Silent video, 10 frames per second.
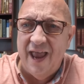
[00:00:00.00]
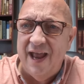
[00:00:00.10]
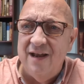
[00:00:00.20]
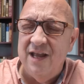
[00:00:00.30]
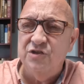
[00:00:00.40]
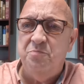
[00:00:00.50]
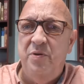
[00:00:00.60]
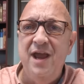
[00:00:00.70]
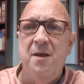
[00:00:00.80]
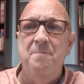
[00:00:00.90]
and his
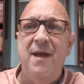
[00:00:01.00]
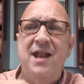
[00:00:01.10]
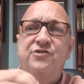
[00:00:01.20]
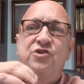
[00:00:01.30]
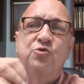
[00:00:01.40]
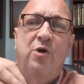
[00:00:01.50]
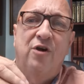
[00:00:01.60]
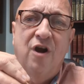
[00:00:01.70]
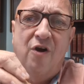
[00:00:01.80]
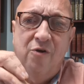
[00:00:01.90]
big Madison
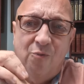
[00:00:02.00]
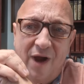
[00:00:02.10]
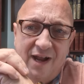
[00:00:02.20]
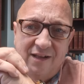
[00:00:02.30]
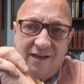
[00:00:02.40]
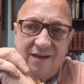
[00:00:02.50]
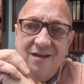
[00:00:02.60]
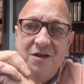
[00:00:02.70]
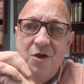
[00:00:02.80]
Square Garden rally